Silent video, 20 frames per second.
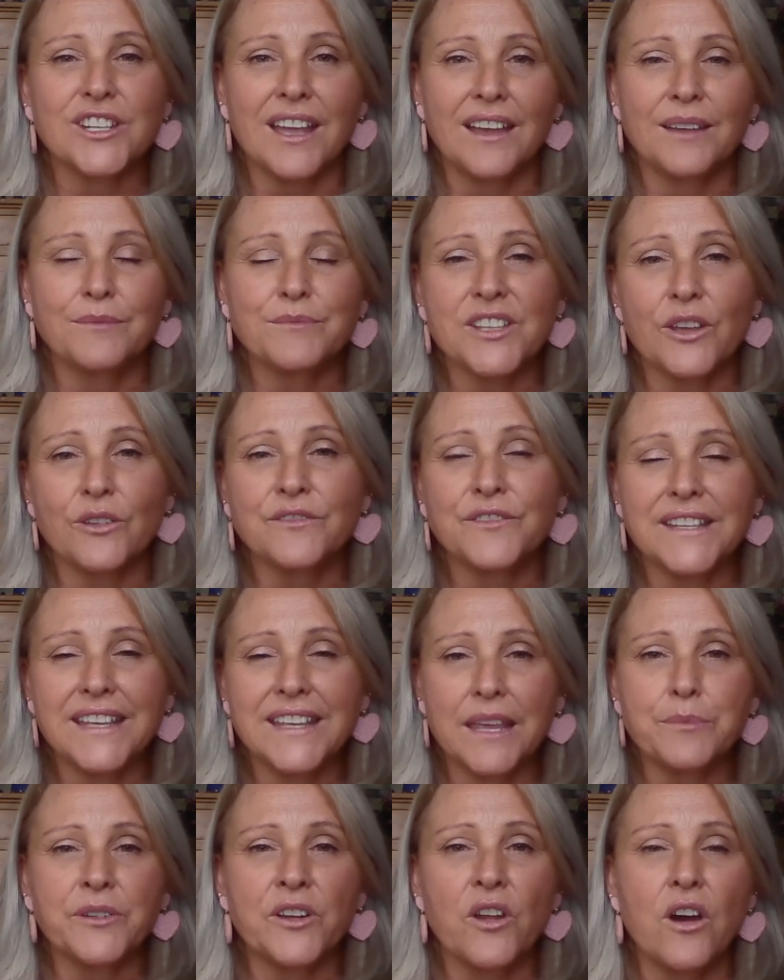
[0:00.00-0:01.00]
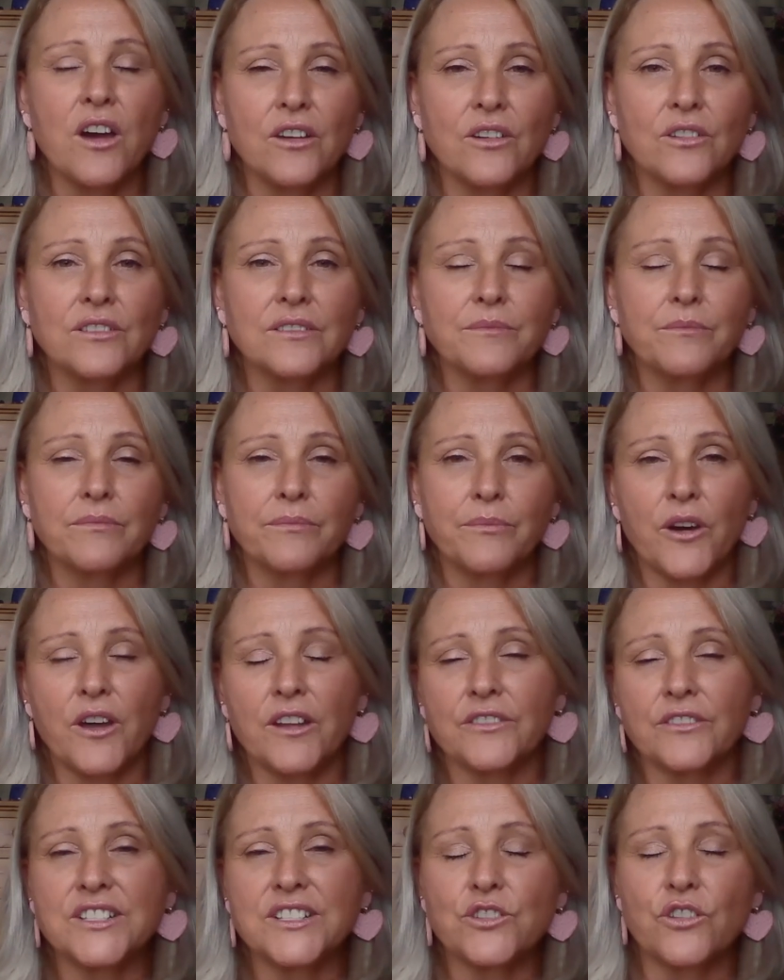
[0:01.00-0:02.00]
So if you keep an eye on
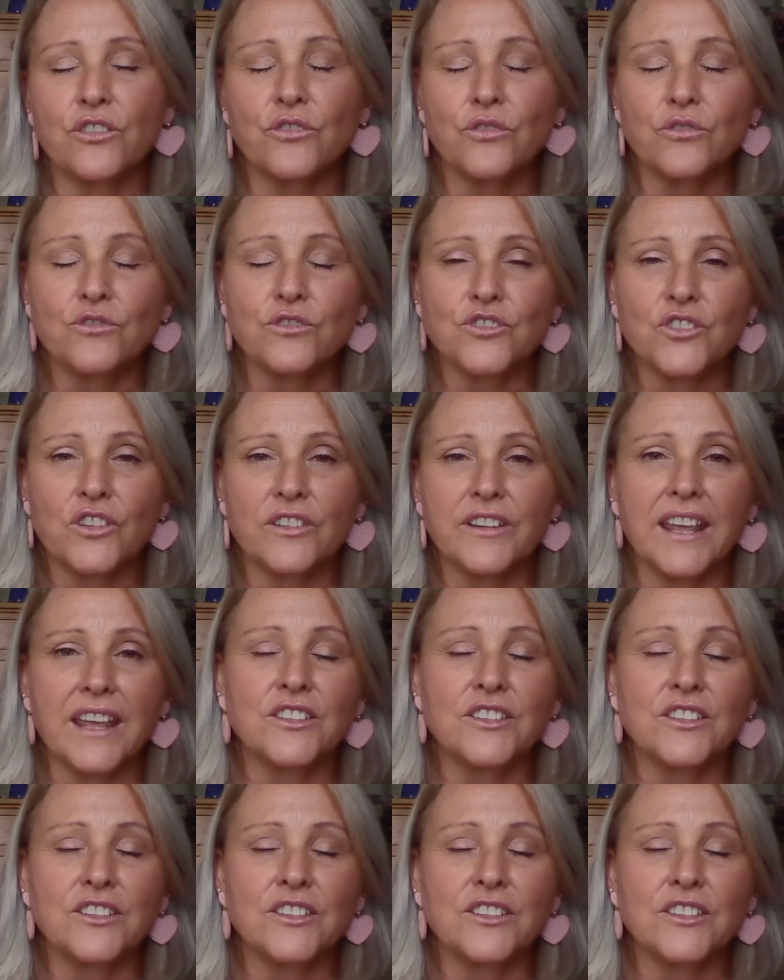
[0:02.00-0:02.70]
binary.org.au,